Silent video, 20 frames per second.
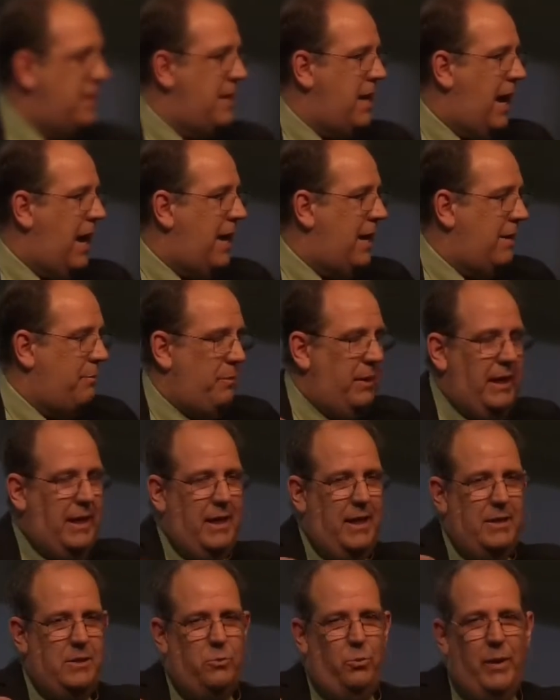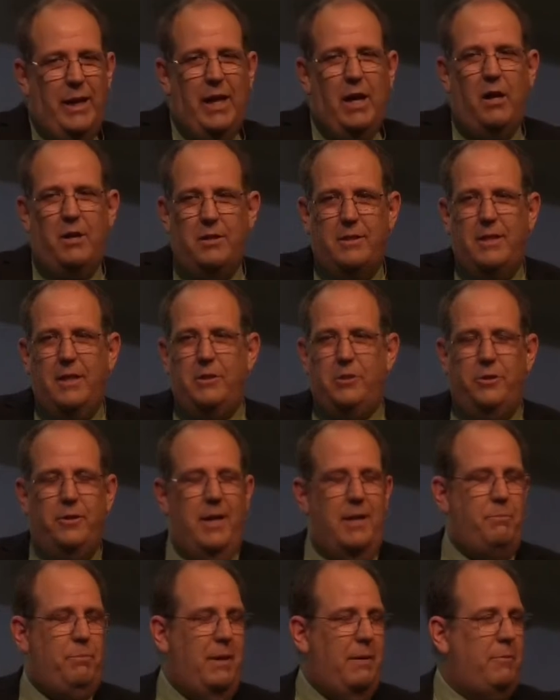not because we are such
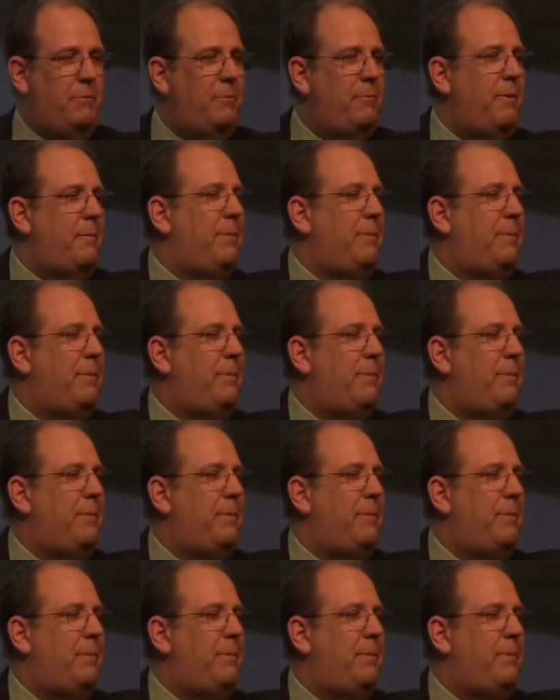great people,